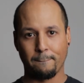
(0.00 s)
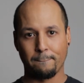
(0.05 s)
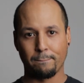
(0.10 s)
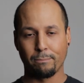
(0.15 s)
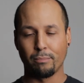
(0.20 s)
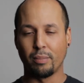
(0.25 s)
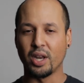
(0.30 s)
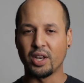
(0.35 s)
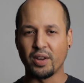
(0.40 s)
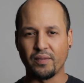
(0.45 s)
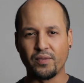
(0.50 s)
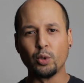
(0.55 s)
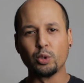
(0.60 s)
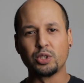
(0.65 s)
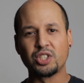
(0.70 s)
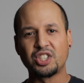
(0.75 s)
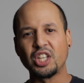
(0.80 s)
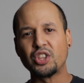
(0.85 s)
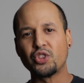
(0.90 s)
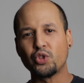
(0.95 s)
But if you
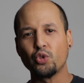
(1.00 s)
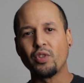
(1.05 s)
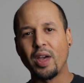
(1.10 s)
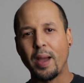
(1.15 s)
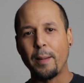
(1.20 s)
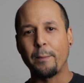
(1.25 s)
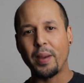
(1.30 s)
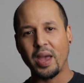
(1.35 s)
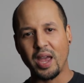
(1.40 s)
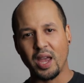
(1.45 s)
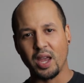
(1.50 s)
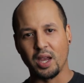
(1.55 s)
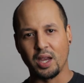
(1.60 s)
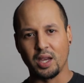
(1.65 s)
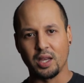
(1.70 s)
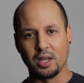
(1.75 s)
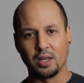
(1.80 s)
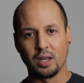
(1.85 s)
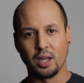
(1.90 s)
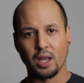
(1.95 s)
sit through that
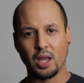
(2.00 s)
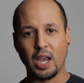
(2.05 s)
pain